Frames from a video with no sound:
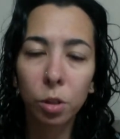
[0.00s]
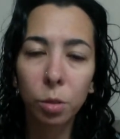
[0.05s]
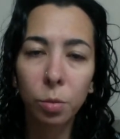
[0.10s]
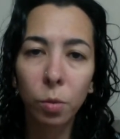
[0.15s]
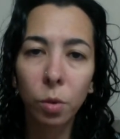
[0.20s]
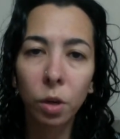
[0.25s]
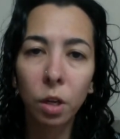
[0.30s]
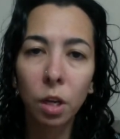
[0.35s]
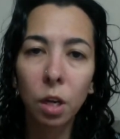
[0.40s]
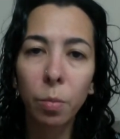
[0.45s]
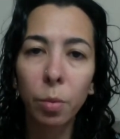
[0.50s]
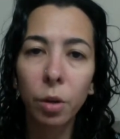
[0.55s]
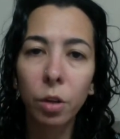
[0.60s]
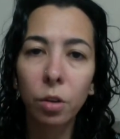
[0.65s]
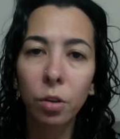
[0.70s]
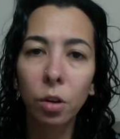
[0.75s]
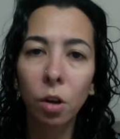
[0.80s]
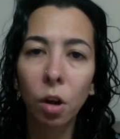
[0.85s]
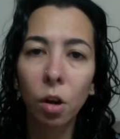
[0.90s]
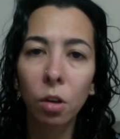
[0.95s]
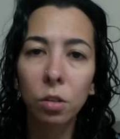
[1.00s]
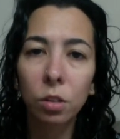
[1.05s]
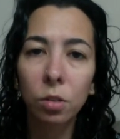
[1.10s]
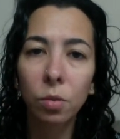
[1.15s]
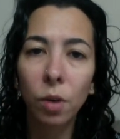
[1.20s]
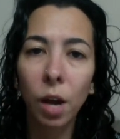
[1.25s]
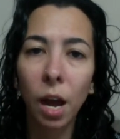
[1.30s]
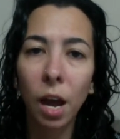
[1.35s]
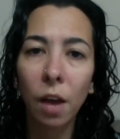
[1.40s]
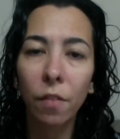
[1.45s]
working, but you can also
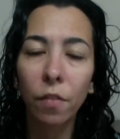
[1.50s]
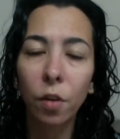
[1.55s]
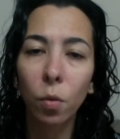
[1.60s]
have